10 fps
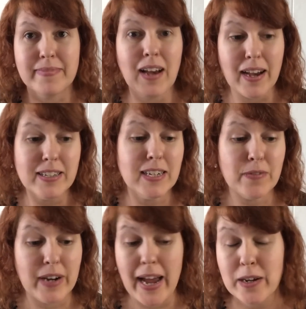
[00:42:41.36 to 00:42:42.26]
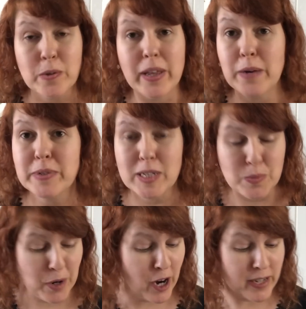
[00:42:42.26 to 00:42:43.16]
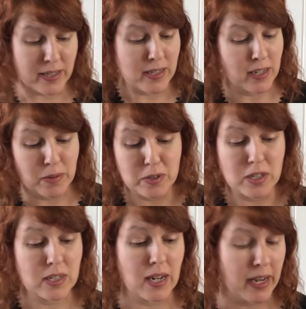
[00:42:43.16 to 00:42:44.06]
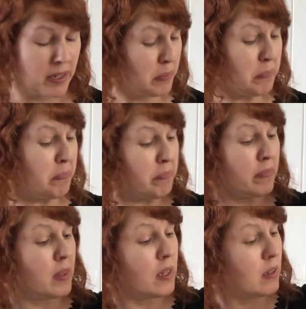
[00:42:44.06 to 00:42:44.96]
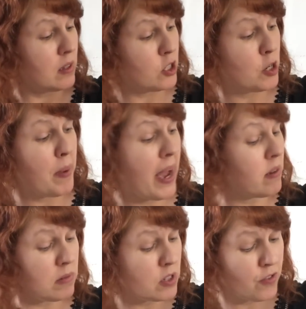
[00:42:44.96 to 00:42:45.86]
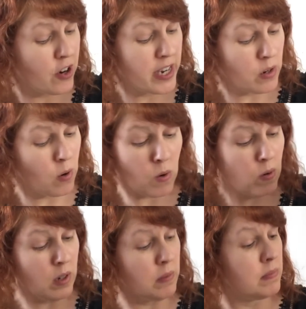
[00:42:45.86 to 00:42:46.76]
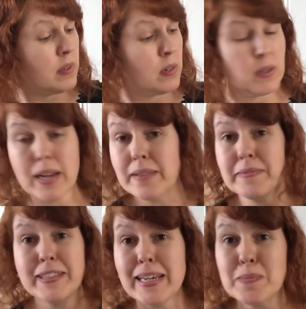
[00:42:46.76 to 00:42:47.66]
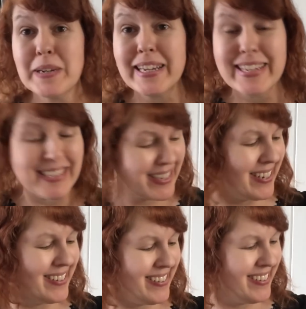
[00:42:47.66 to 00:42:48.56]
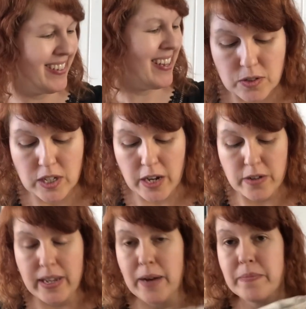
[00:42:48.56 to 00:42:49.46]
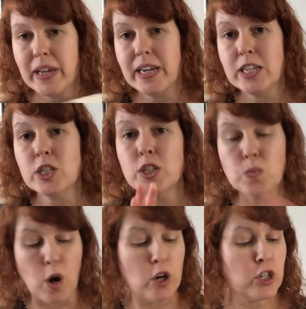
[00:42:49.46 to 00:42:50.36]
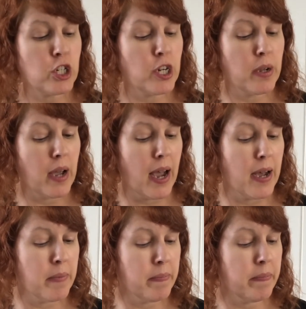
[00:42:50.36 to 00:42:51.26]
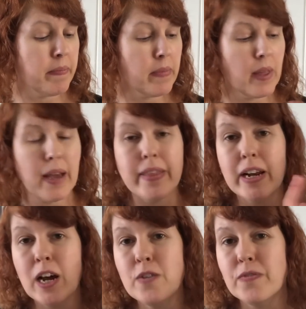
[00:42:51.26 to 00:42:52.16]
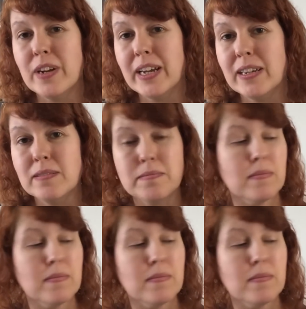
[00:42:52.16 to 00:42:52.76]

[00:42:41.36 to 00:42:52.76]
I didn't even haggle, that was his price. He was just like, £2 for it all? And I was like, yes please. So yeah, they need a good wash, and then hopefully